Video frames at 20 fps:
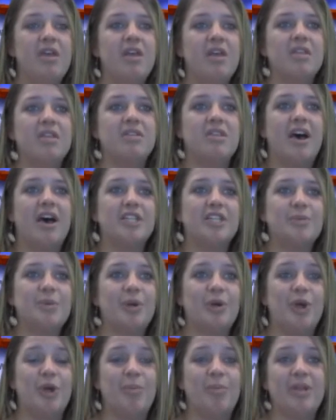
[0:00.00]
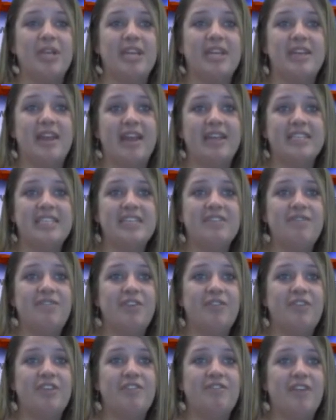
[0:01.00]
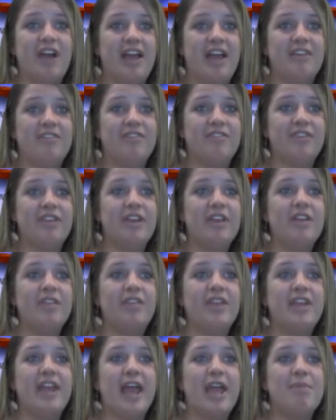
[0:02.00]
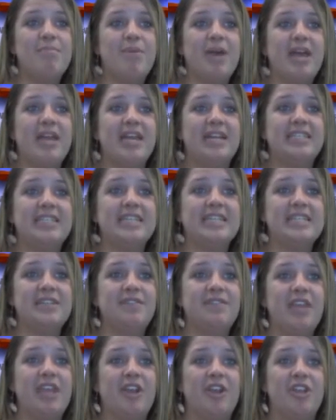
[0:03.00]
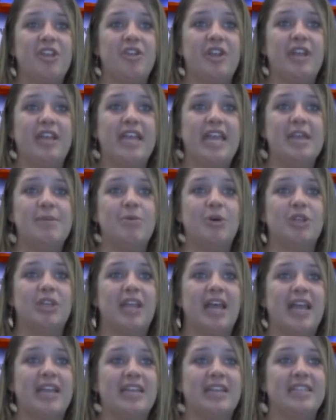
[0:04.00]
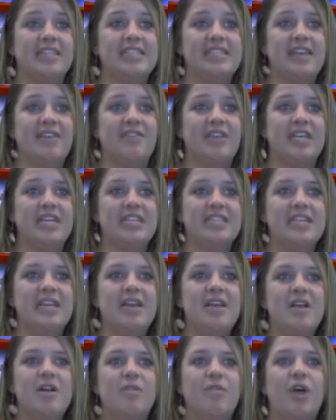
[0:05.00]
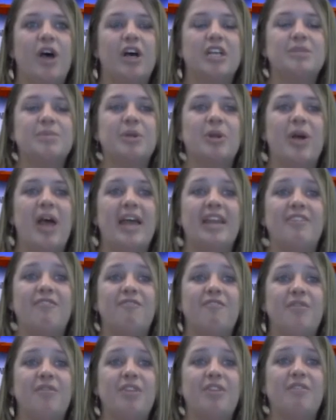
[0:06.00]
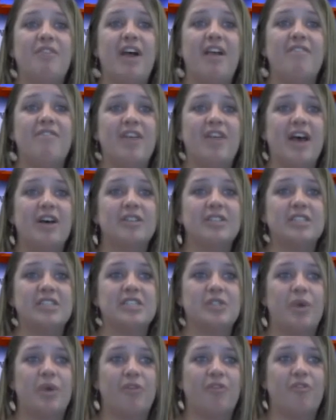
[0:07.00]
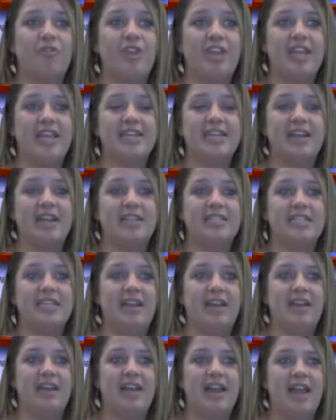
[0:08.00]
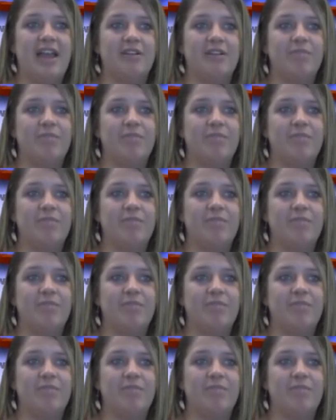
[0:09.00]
The hospital opened in 1955. The 9-bed intensive care unit came online in the 70s. The hospital added 55,000 square feet in 1989.